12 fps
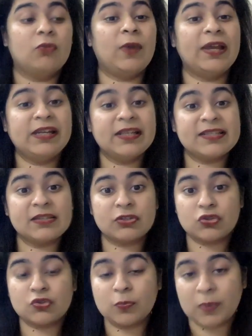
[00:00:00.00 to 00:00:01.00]
well it's a
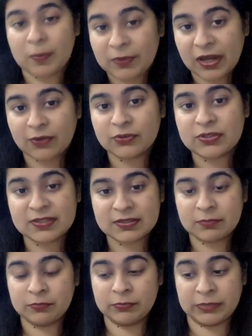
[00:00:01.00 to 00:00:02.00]
super proud
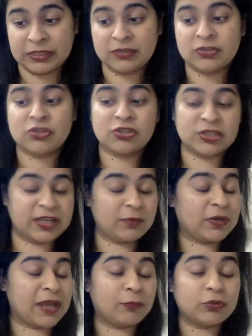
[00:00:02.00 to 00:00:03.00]
minute today
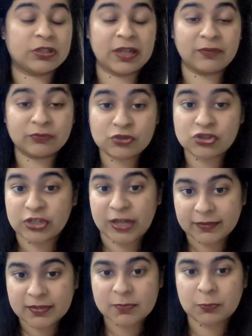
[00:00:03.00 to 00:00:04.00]
but i would love to
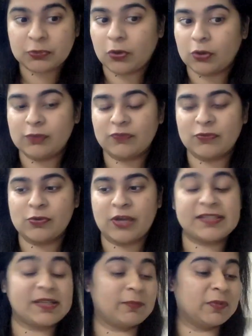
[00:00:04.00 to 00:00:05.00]
share this with all of you
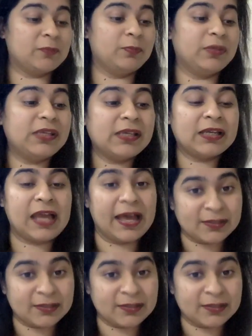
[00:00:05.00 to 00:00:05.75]
guys i mean being an